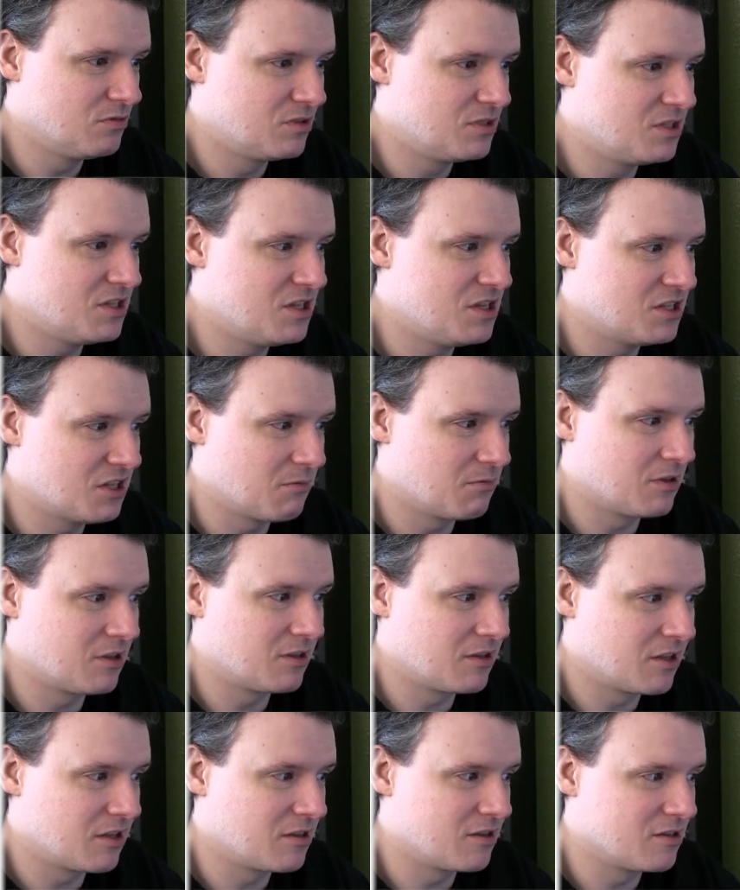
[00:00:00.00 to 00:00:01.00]
see
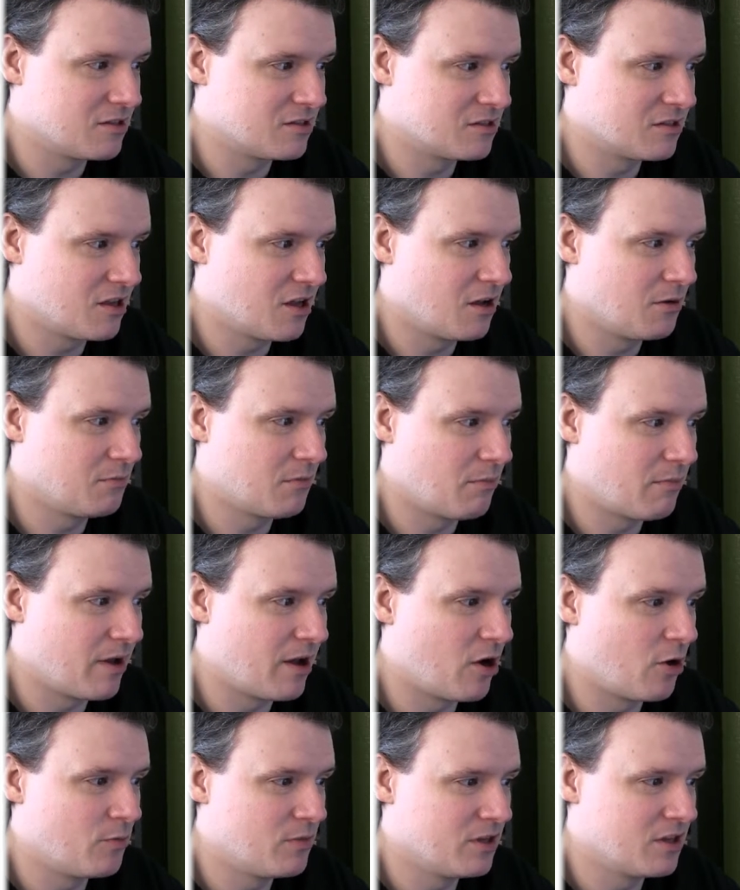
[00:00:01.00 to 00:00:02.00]
something like this come
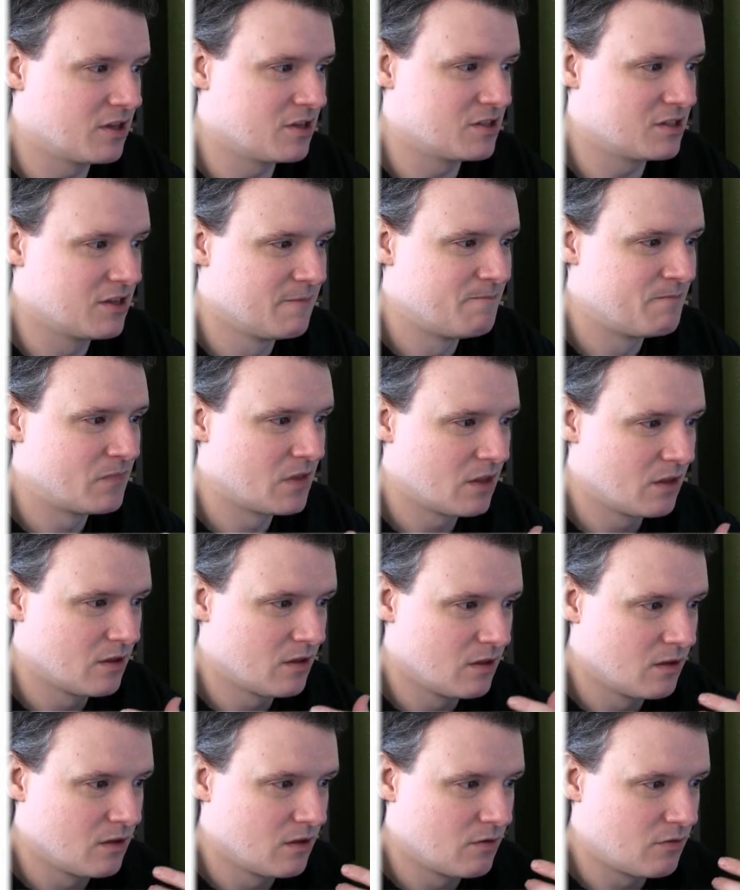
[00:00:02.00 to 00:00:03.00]
about, because
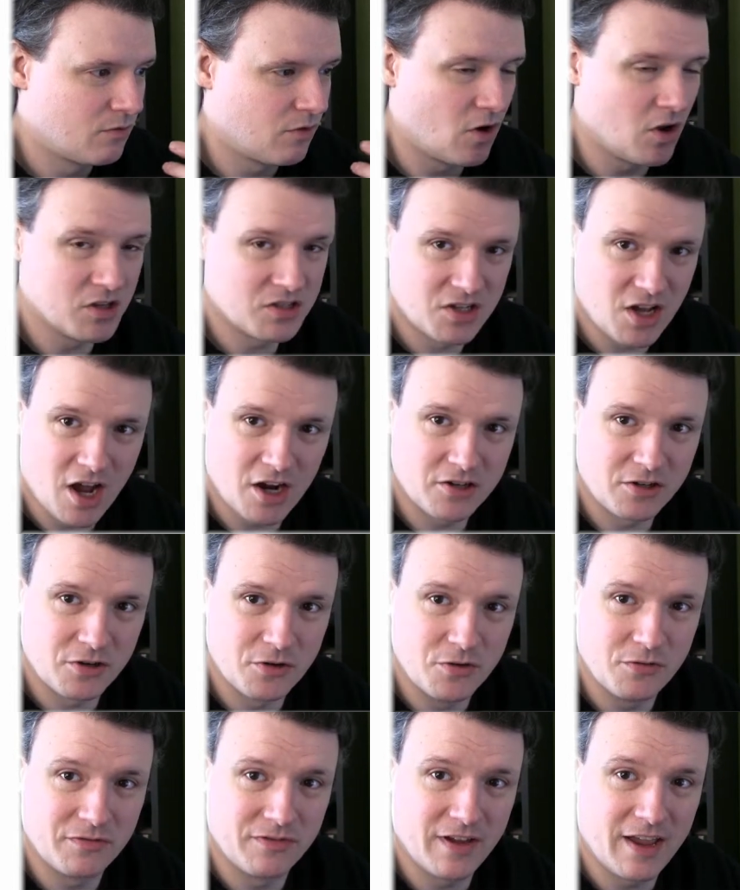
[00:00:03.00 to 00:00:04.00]
for us Doctor
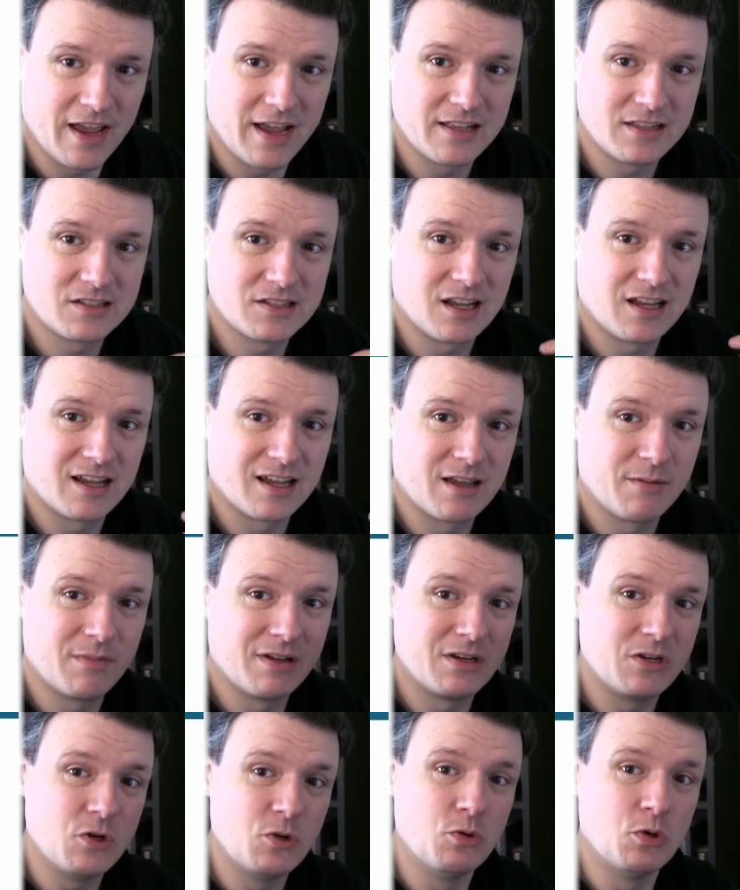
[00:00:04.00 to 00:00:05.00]
Who fans, I am
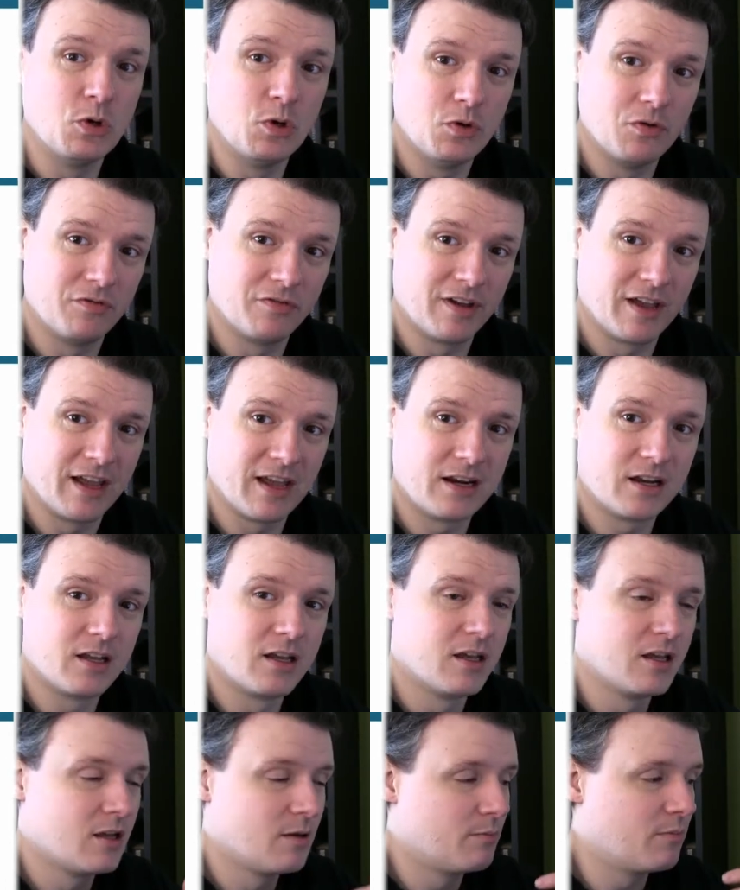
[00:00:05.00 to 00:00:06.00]
a new Who fan,
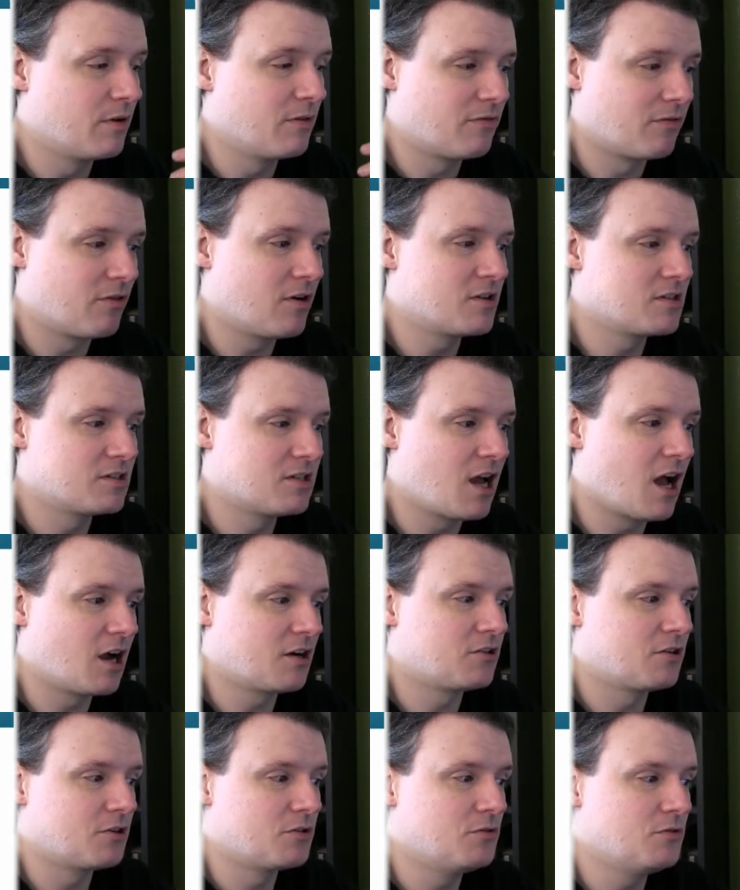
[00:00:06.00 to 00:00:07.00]
but for us
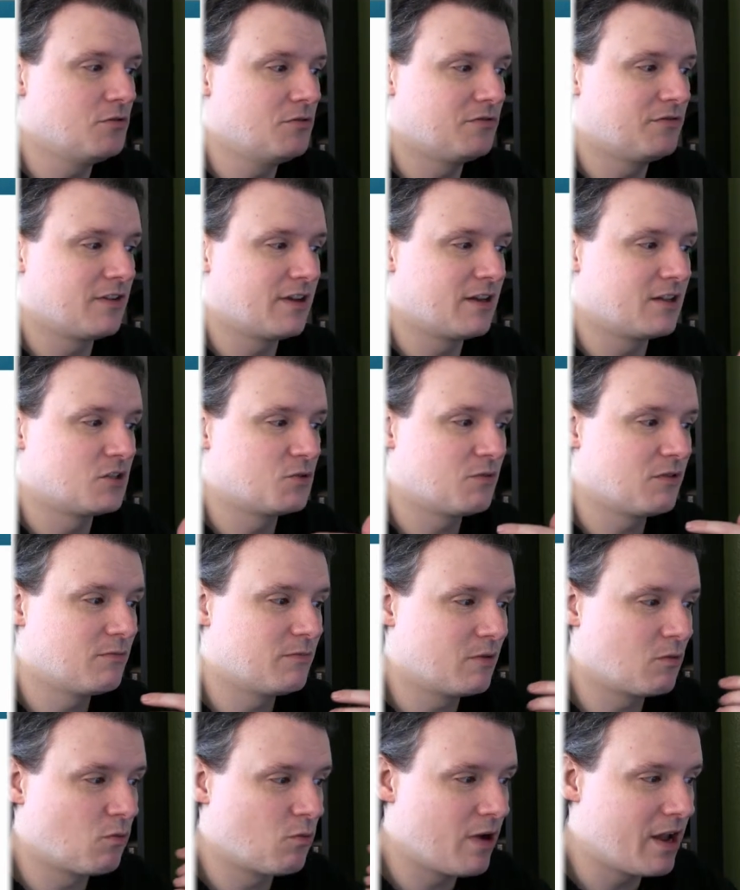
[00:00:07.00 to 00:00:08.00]
Doctor Who fans, we've
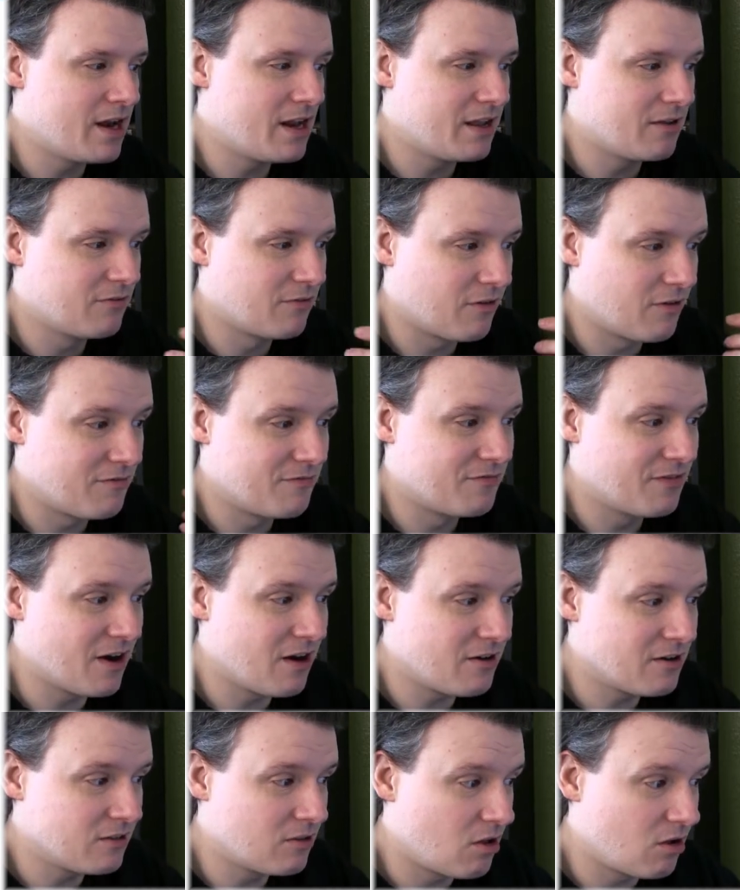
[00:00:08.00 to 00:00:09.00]
been waiting for a
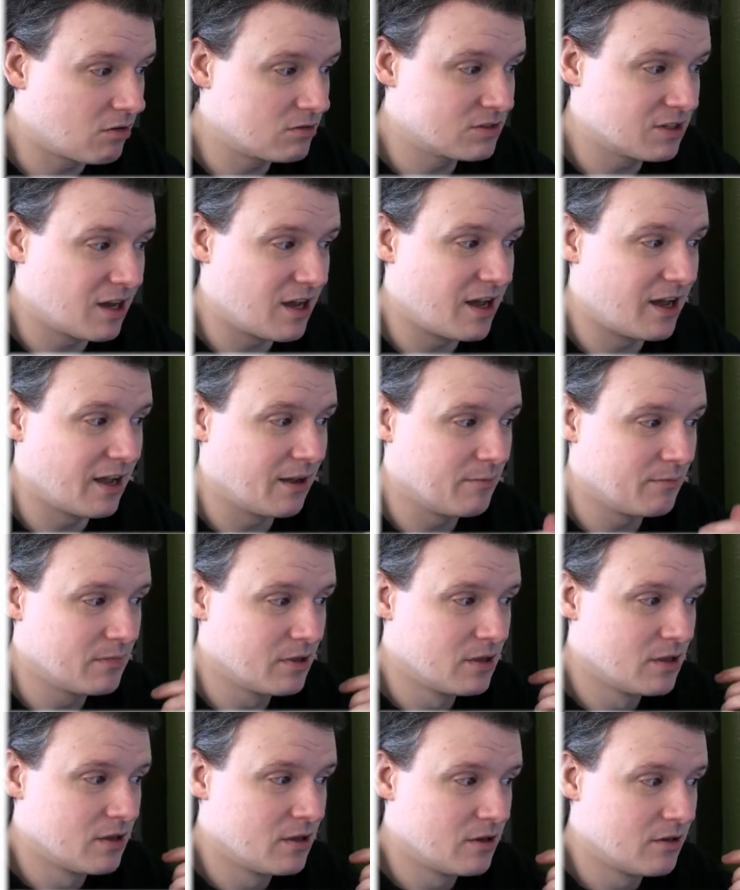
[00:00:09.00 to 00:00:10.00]
very long time
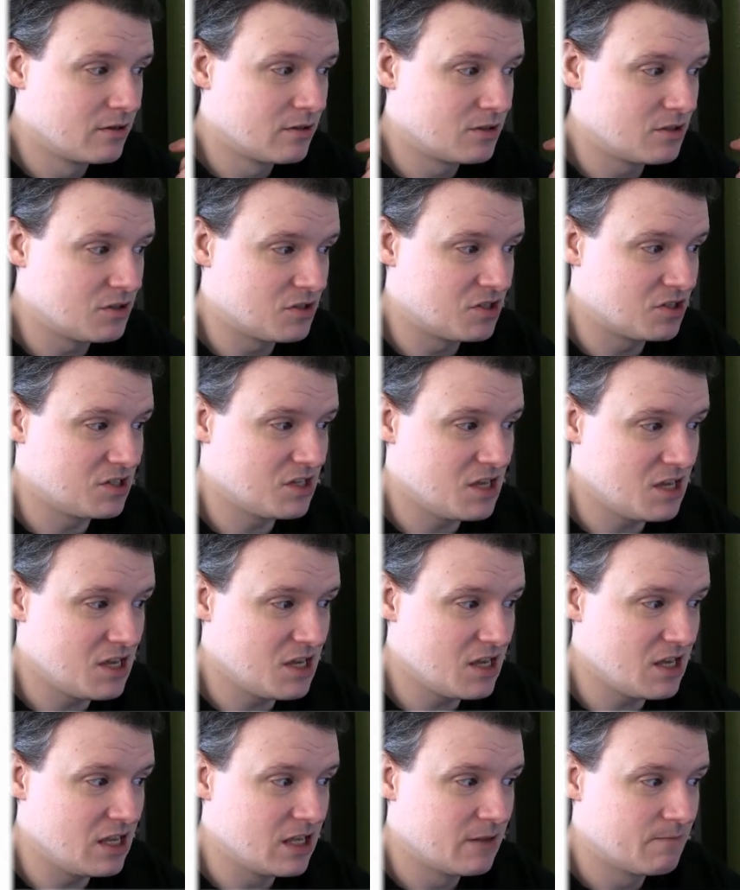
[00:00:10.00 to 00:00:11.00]
to
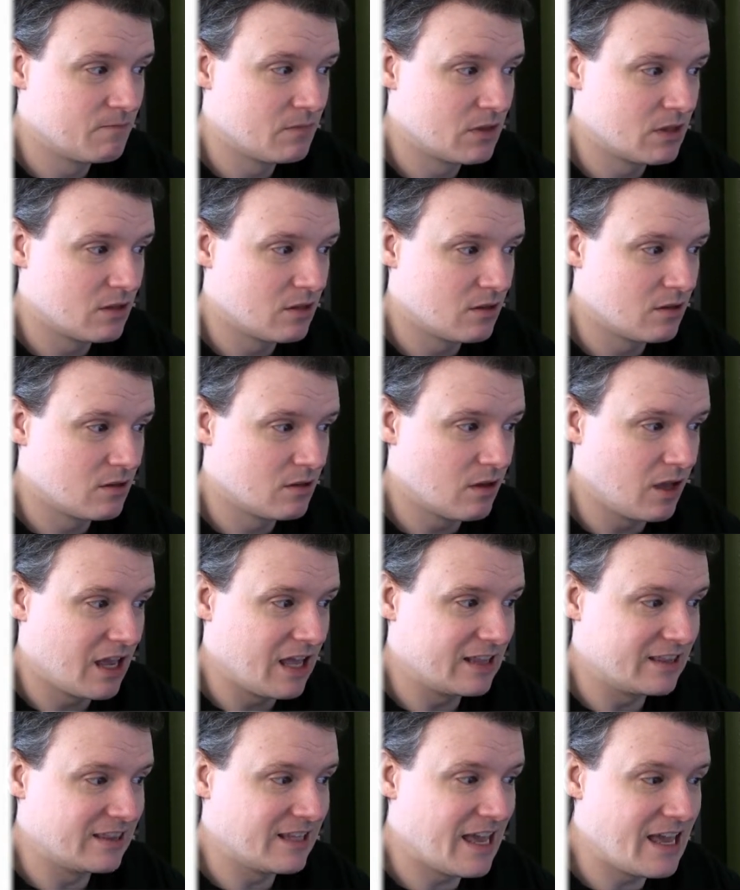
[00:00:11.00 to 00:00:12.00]
see
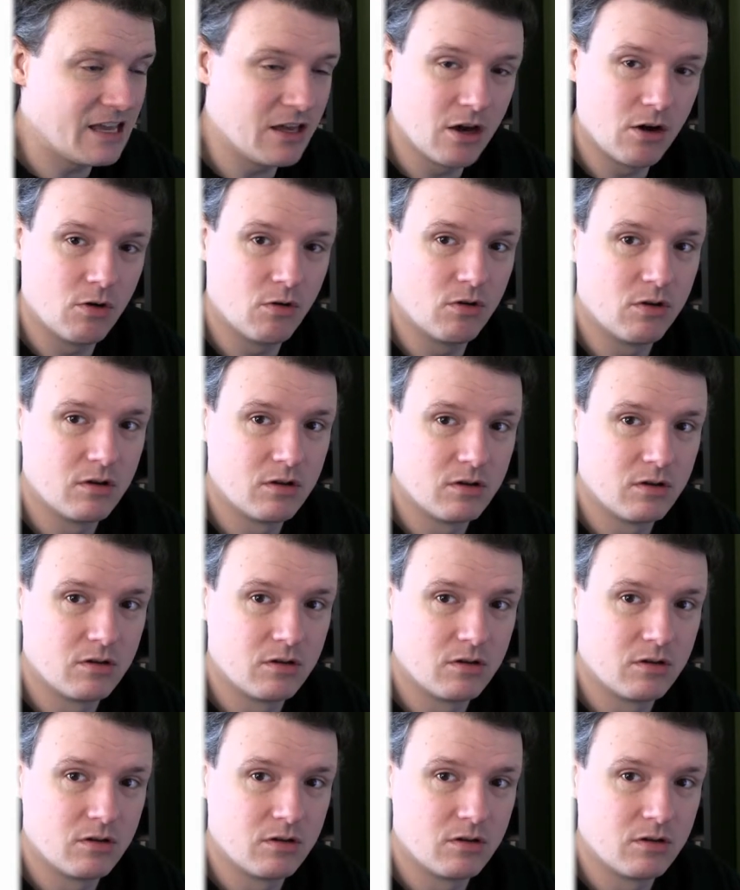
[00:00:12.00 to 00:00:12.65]
a LEGO